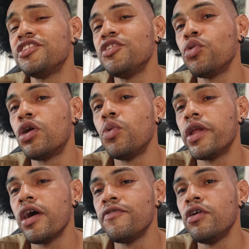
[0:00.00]
soda or
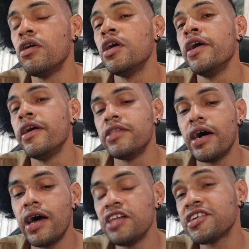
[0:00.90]
whatever,
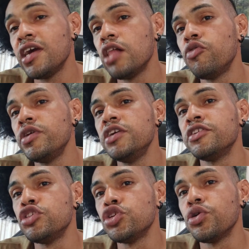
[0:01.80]
that has calories
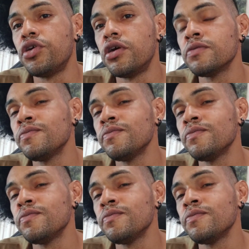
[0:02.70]
and sugar.